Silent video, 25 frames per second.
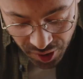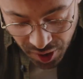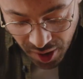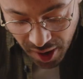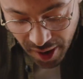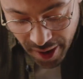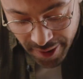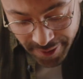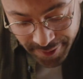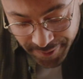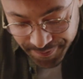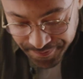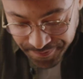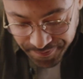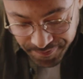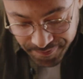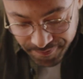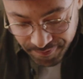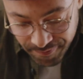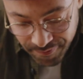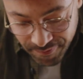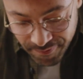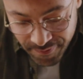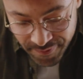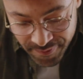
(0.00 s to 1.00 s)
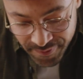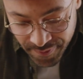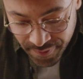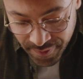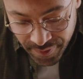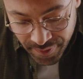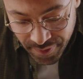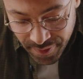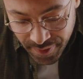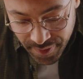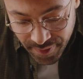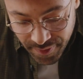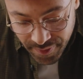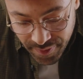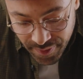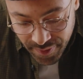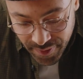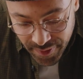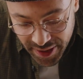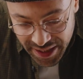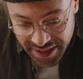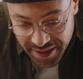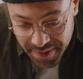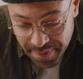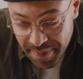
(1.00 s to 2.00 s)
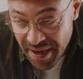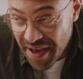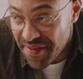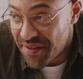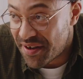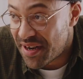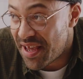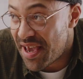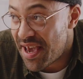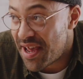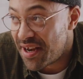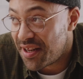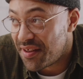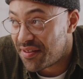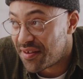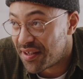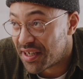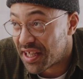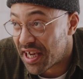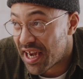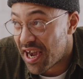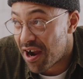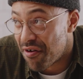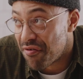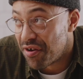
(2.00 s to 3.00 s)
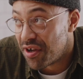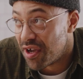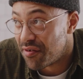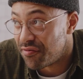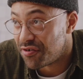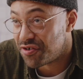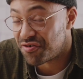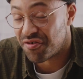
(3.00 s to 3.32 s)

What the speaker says: Ah, it's better than anything Carrie ever